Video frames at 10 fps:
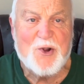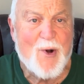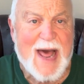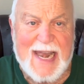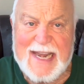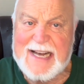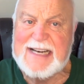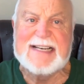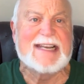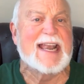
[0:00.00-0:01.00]
go out and
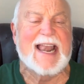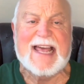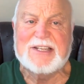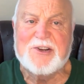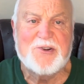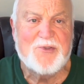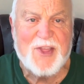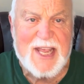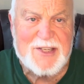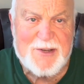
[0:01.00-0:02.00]
hunt and like to do
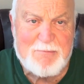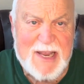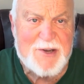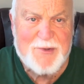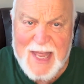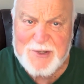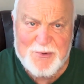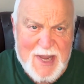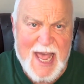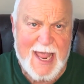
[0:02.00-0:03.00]
things that men do. That's
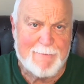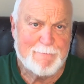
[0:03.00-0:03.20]
okay.